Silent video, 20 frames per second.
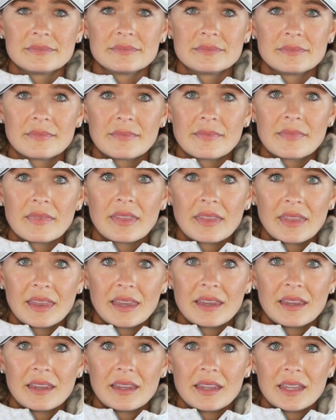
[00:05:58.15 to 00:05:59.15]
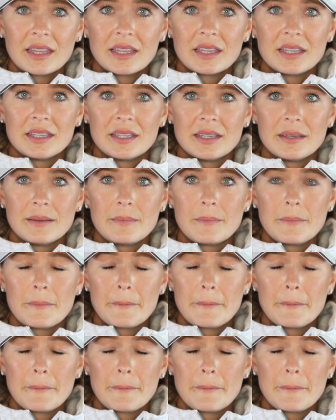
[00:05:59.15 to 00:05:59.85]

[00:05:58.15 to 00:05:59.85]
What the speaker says: we can certainly get